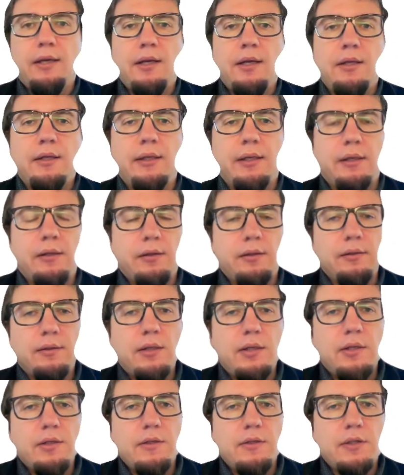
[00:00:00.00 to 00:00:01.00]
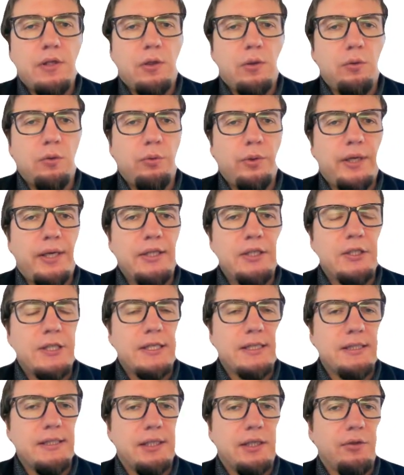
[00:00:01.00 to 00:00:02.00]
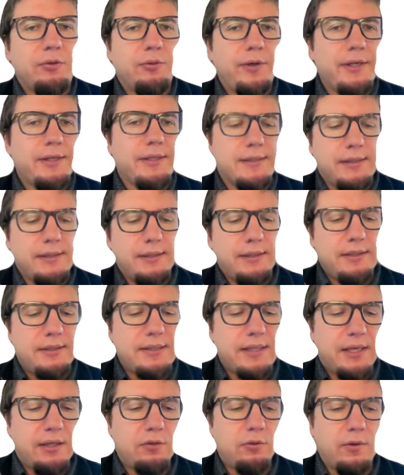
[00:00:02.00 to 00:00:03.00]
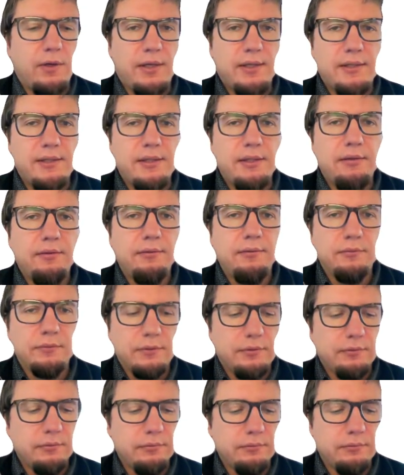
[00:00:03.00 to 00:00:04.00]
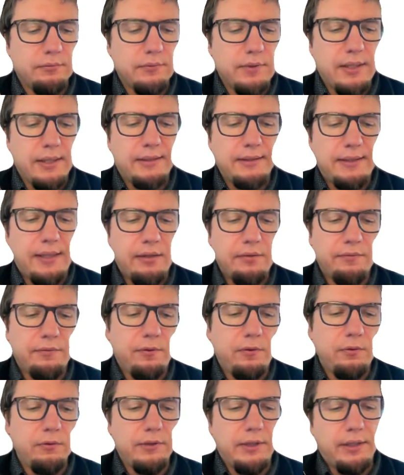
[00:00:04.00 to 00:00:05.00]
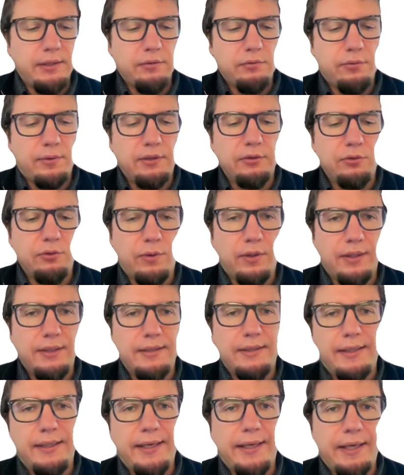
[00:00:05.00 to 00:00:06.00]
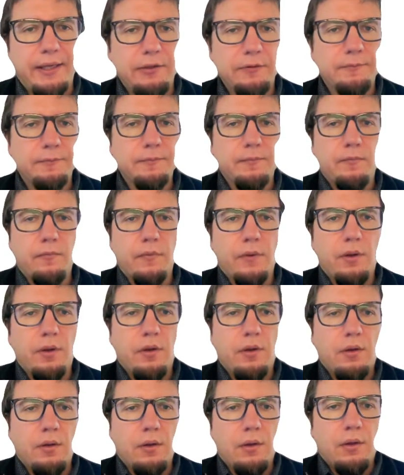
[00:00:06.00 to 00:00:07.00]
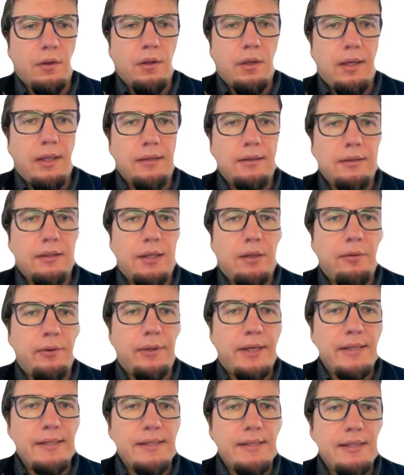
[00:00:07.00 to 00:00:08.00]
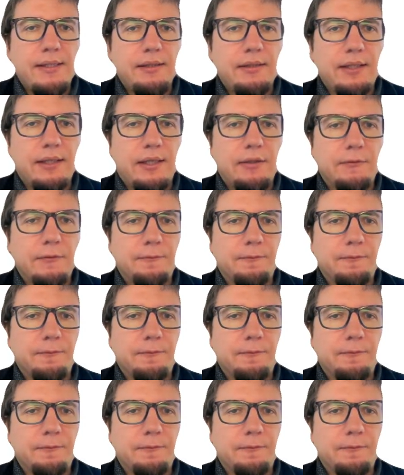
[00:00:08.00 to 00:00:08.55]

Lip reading: uh, so we can just decrease its accuracy like tenfold and try to run it again, and now we can see that